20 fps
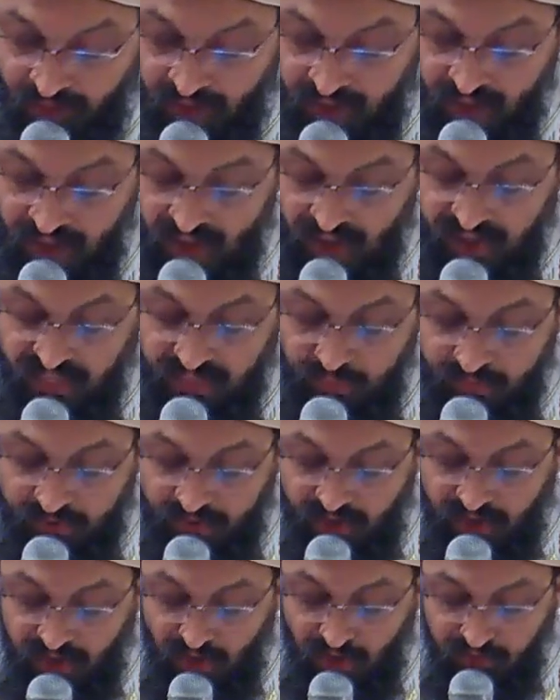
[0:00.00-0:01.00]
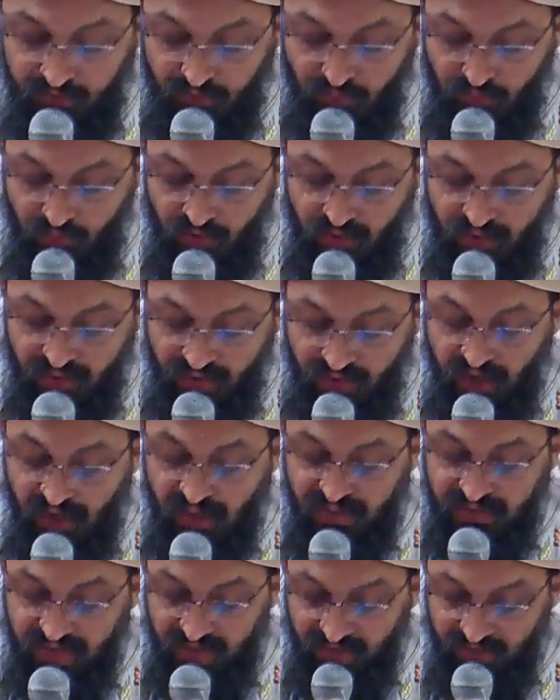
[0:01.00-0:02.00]
At the beginning of the world,
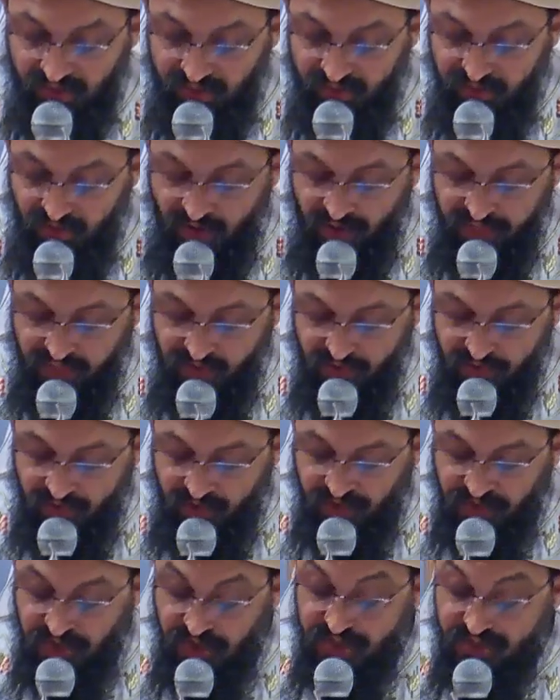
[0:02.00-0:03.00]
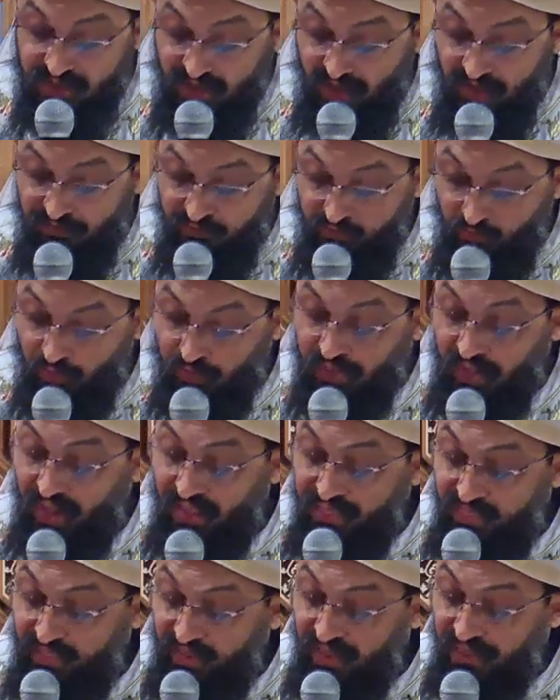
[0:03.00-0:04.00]
light and the other creatures came forth.
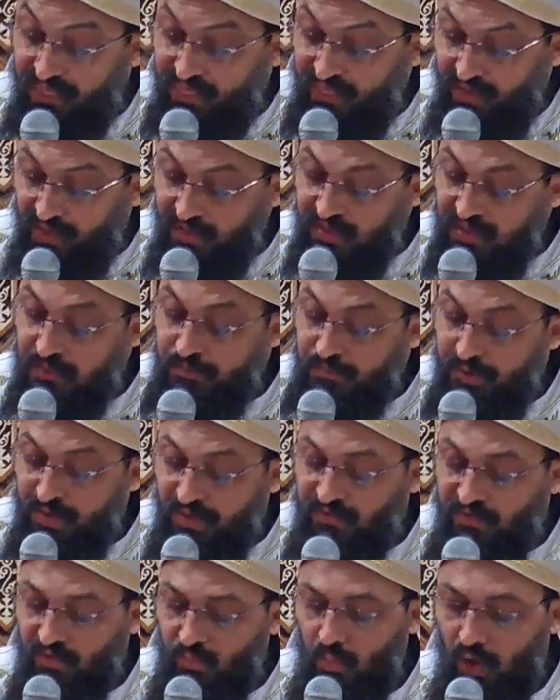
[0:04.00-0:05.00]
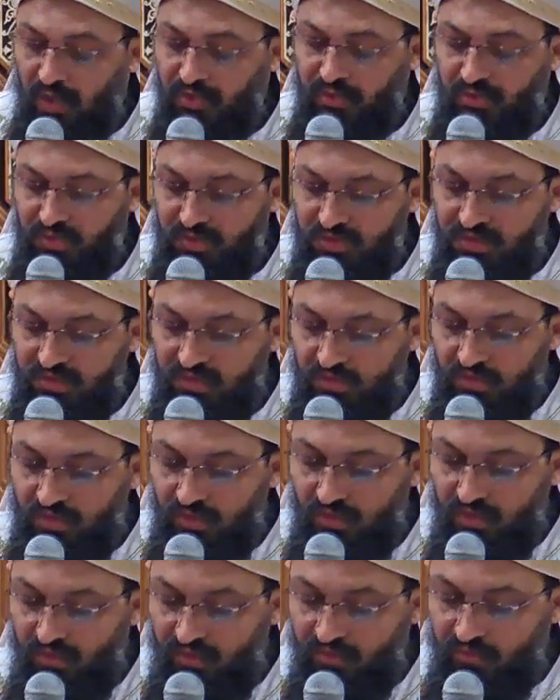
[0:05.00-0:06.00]
At these things Peter wonders,
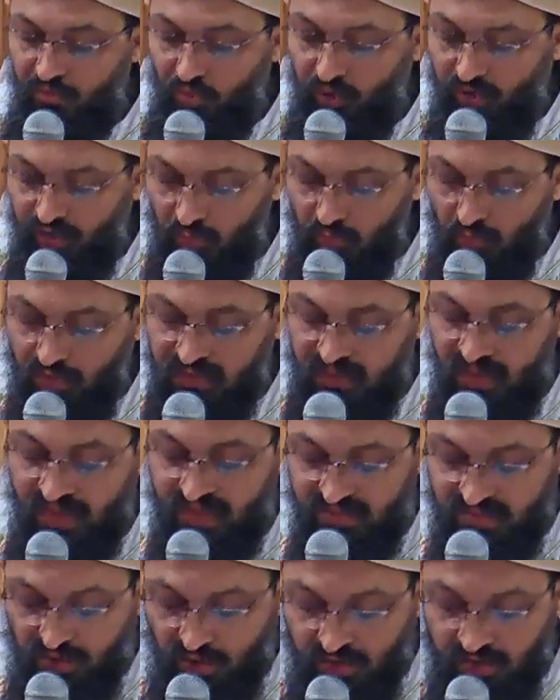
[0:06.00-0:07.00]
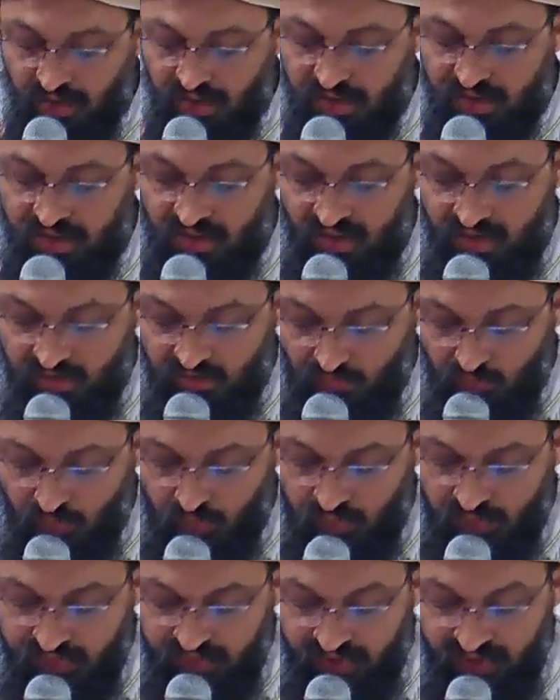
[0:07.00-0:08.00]
for he was astonished, and
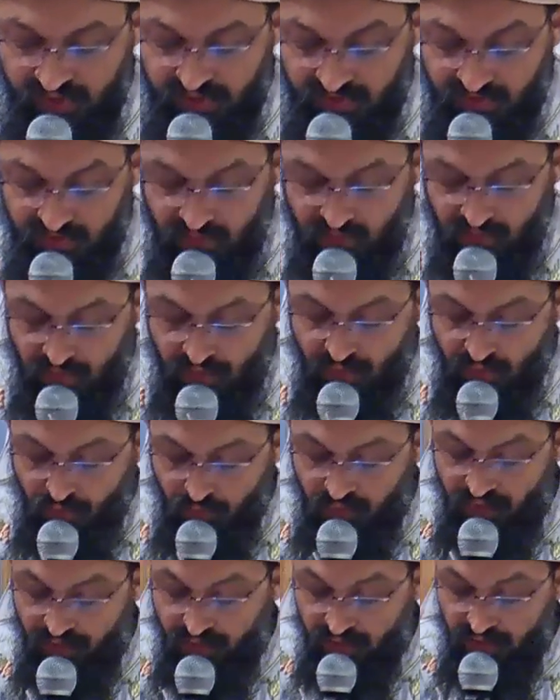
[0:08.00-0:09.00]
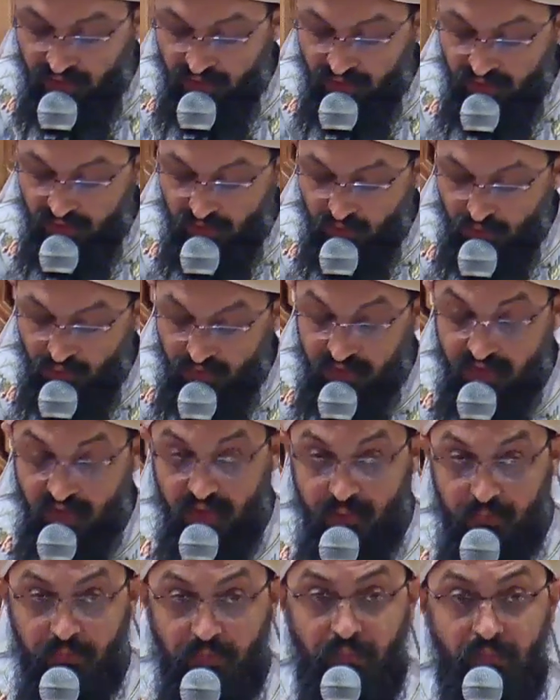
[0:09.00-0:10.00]
all that were with
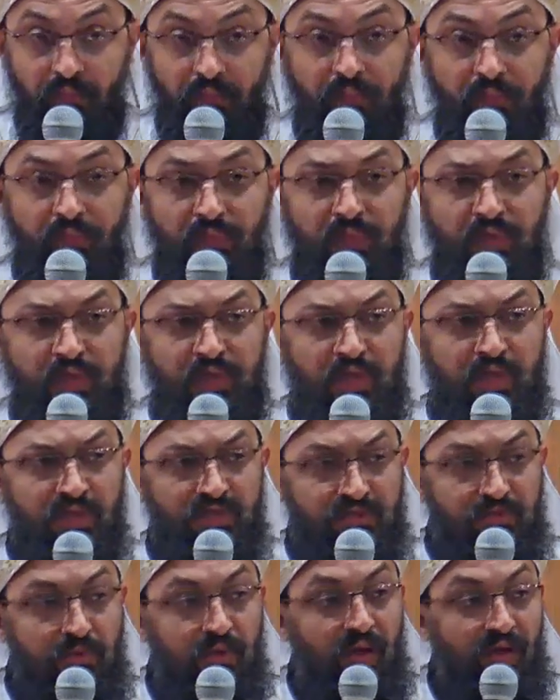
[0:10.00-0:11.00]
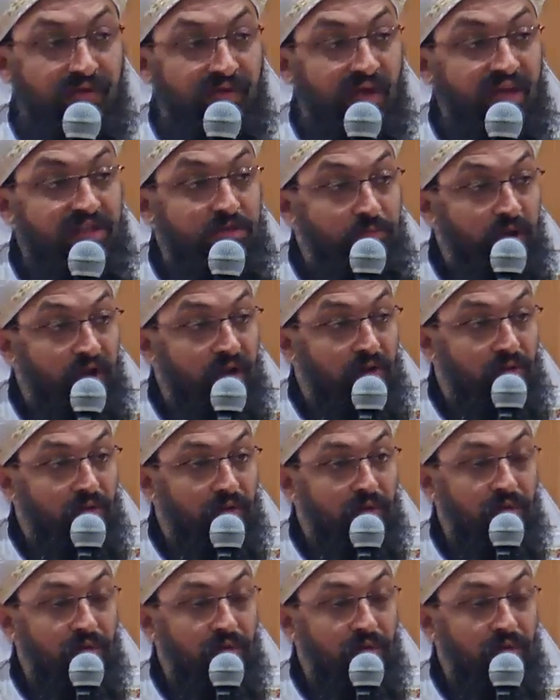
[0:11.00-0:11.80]
him. So God has power,